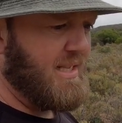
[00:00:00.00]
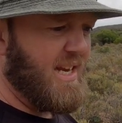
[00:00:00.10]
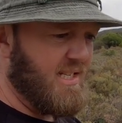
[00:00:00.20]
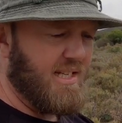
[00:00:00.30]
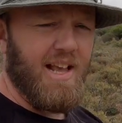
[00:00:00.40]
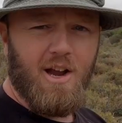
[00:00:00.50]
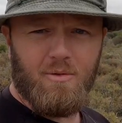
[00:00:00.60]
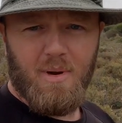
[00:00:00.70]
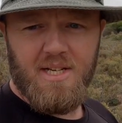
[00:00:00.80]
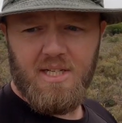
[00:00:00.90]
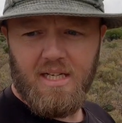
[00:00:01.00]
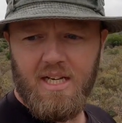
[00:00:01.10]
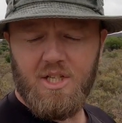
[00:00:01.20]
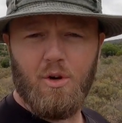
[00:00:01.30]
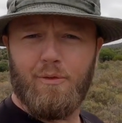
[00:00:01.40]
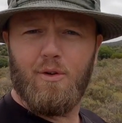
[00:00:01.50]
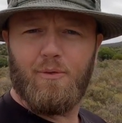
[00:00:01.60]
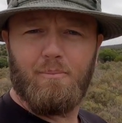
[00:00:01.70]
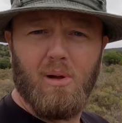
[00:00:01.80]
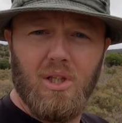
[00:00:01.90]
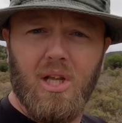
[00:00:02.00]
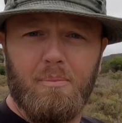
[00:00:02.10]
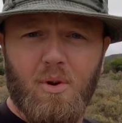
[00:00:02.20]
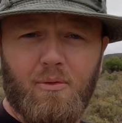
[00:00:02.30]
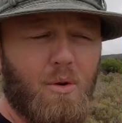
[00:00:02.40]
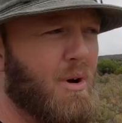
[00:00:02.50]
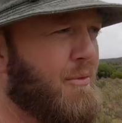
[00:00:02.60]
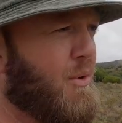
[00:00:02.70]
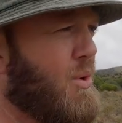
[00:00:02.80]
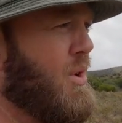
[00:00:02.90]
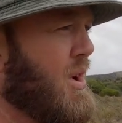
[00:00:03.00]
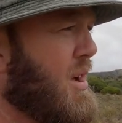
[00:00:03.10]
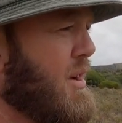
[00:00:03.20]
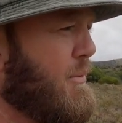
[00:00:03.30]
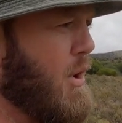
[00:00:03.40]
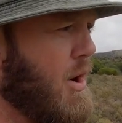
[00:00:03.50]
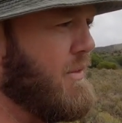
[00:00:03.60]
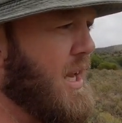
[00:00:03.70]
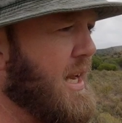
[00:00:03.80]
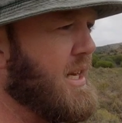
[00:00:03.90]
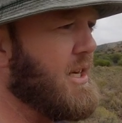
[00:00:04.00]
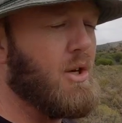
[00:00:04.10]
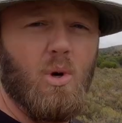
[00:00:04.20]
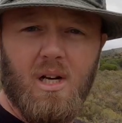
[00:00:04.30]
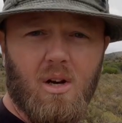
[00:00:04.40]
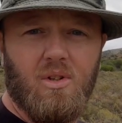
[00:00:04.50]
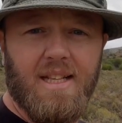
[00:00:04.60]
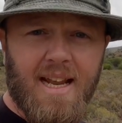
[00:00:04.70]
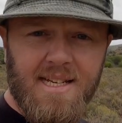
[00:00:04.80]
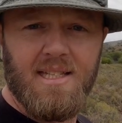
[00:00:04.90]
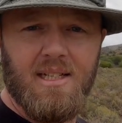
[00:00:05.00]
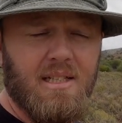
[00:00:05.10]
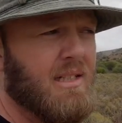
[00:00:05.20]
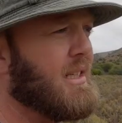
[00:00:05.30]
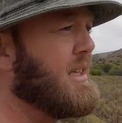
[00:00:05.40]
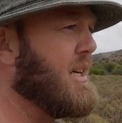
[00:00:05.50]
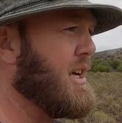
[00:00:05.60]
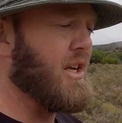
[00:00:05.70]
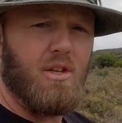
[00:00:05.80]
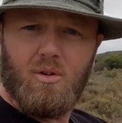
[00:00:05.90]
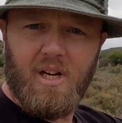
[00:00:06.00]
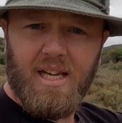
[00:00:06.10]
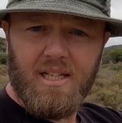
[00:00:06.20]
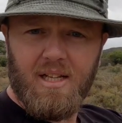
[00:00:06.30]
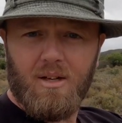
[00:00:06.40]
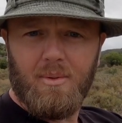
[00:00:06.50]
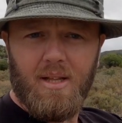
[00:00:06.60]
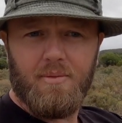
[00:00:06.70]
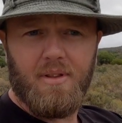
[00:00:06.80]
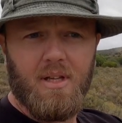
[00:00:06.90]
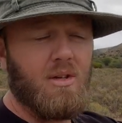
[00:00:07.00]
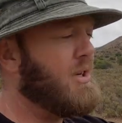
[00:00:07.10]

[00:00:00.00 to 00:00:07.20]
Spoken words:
test ground basically. So if you've built up your 4x4 for overlanding and you want to go test it, you kit it out with everything you